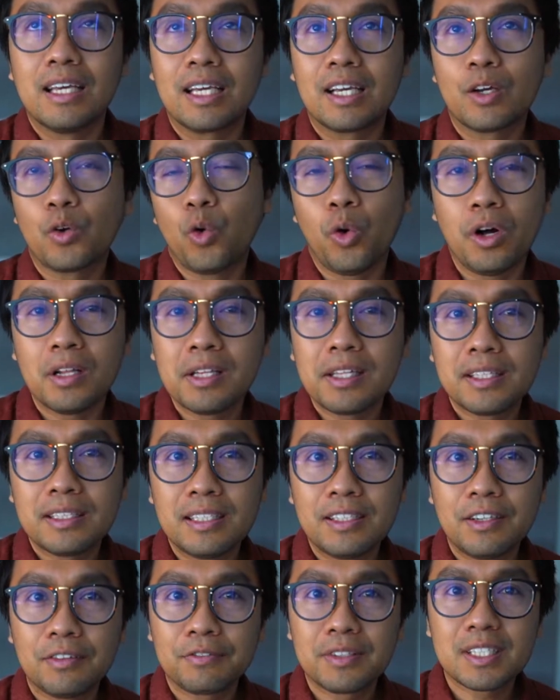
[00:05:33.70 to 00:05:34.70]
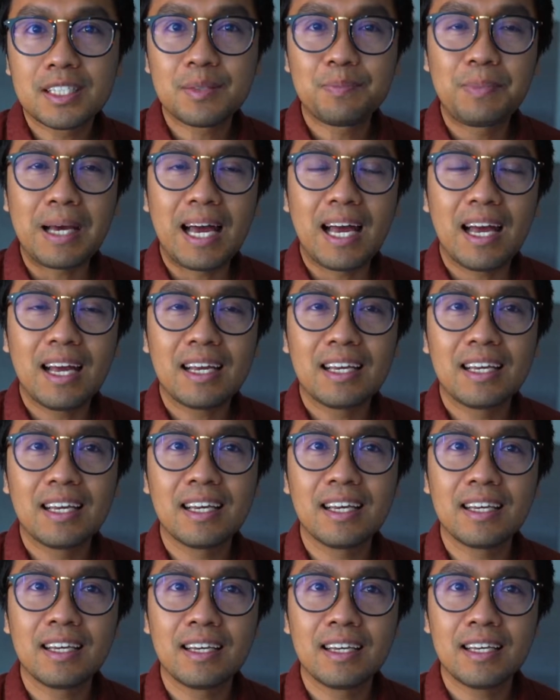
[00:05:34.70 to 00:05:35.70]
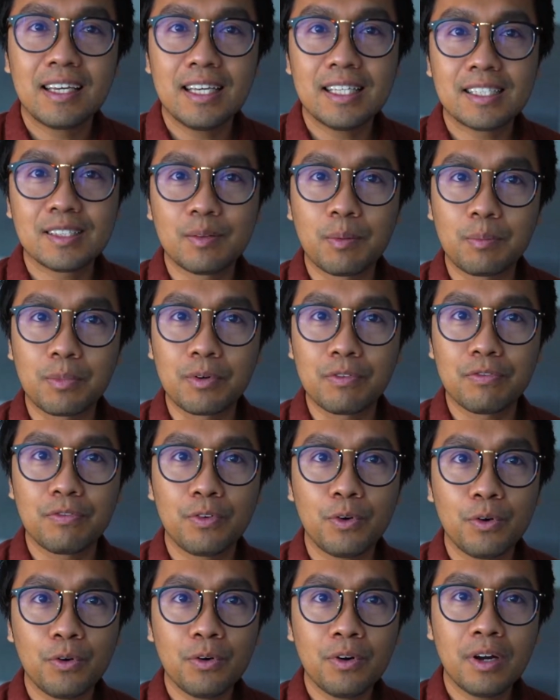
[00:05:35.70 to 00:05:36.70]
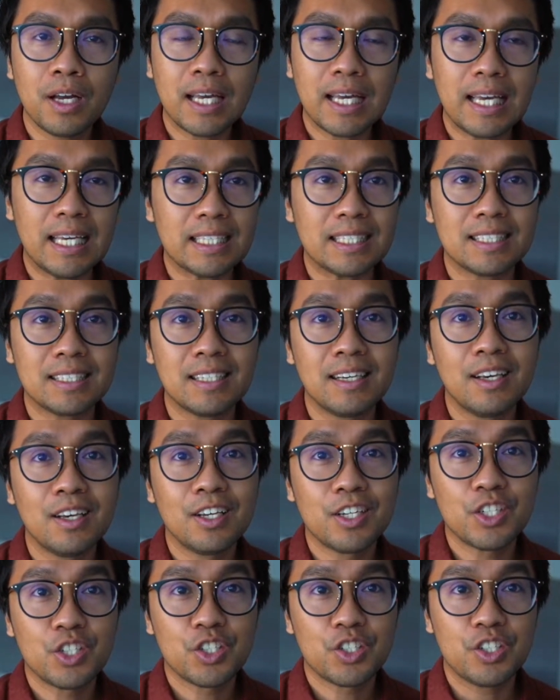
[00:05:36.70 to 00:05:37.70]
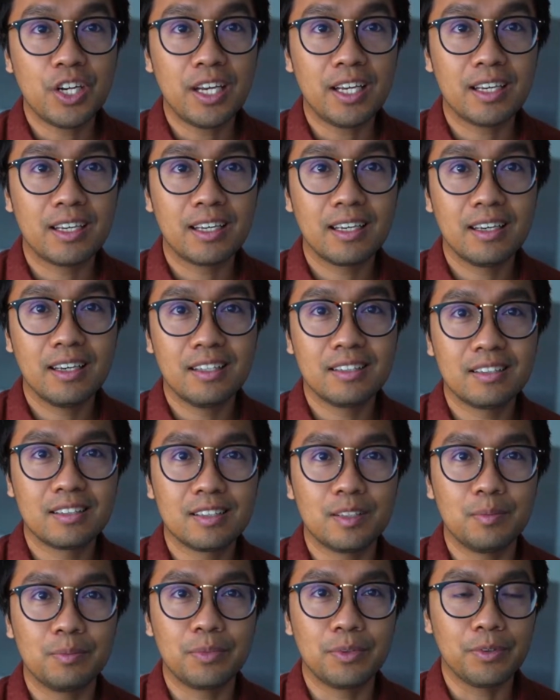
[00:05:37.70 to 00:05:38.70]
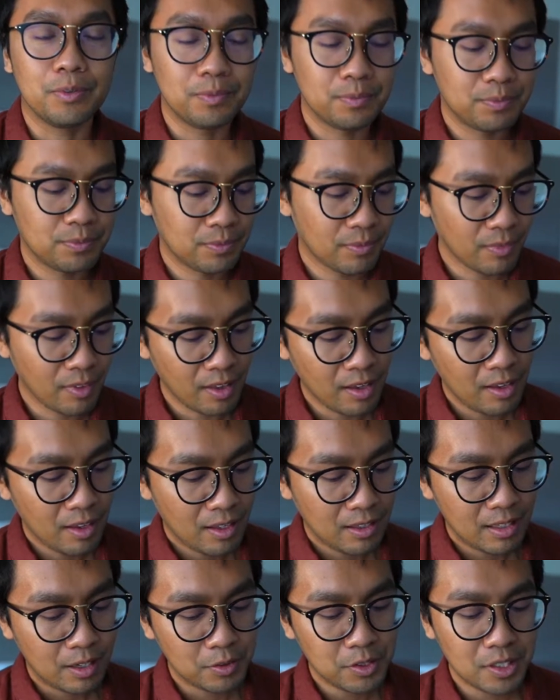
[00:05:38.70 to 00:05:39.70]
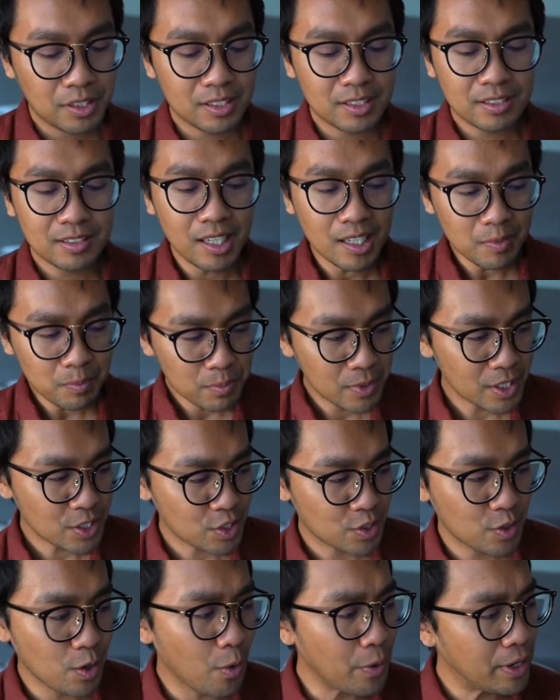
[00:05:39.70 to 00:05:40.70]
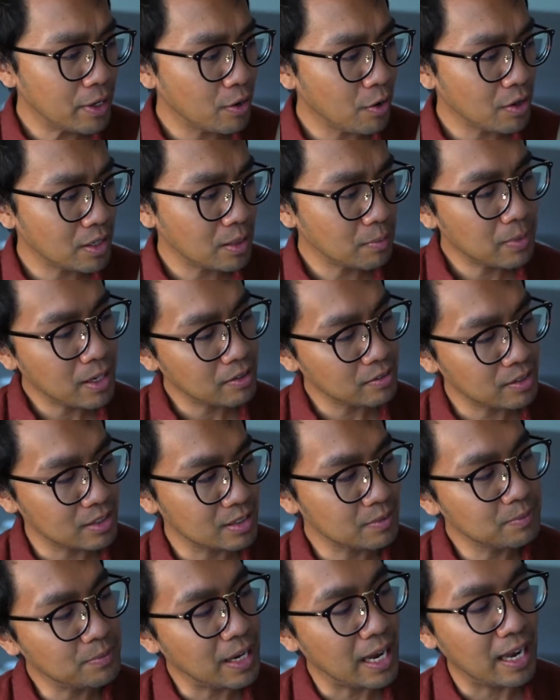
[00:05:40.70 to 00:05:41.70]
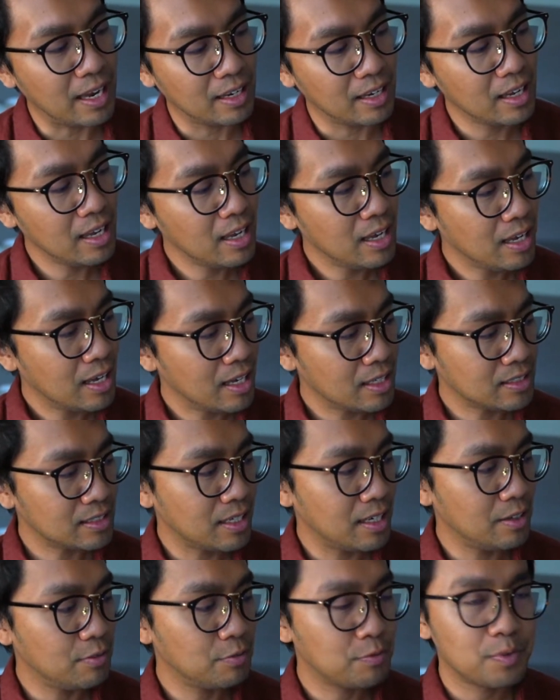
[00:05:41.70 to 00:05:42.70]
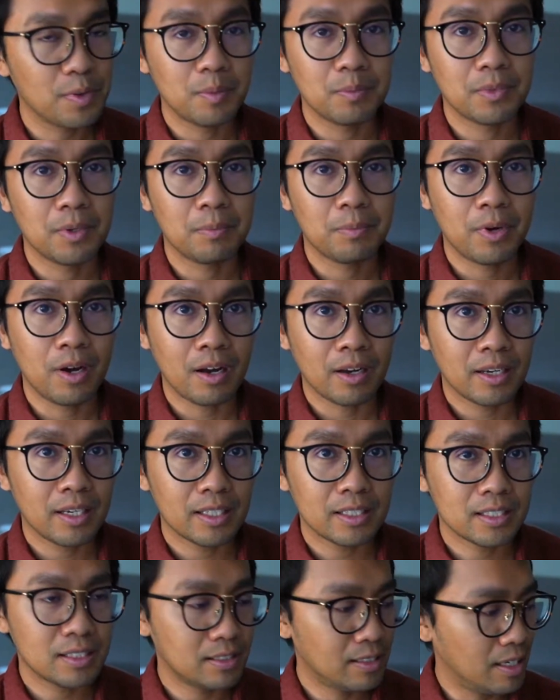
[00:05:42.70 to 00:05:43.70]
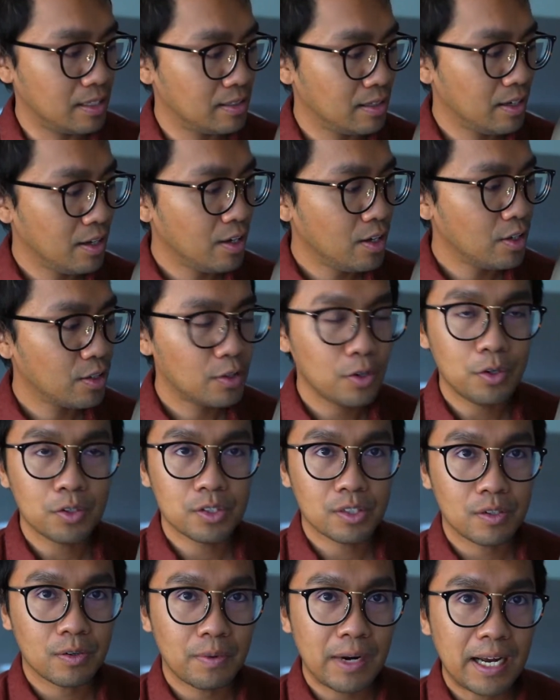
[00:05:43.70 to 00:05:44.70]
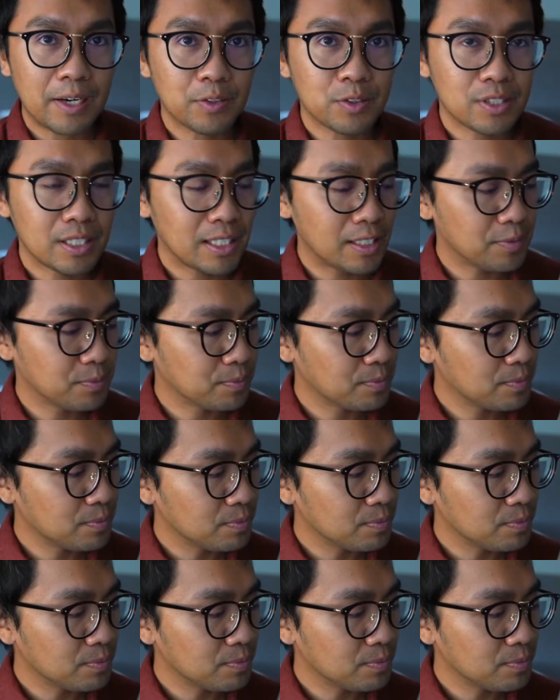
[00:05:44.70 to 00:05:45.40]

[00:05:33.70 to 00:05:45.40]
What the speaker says: quality of this bag is number 4. It's chic and simple. Now there's not much going on about this bag aside from the pockets that goes around it,